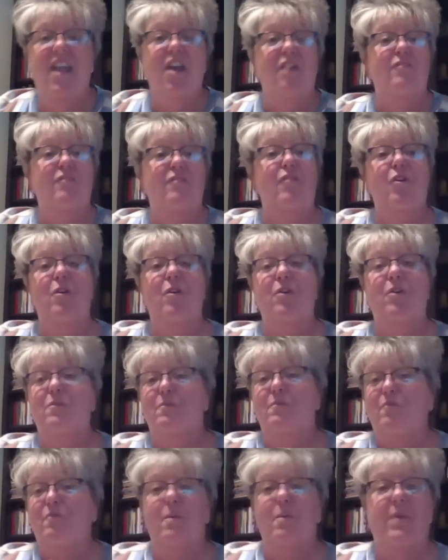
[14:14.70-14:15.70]
for
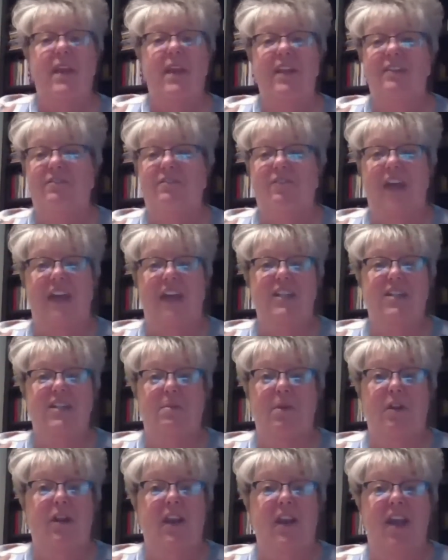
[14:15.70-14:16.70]
being
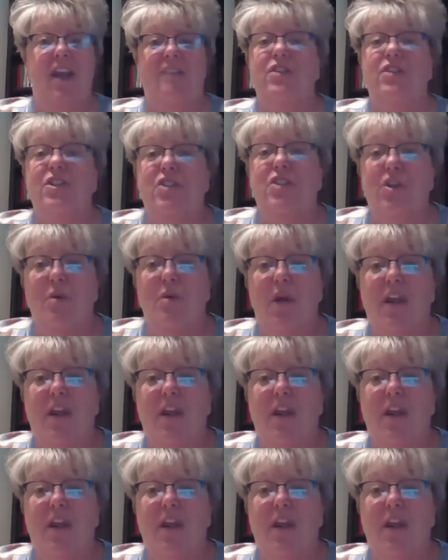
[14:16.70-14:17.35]
flexible enough to do it.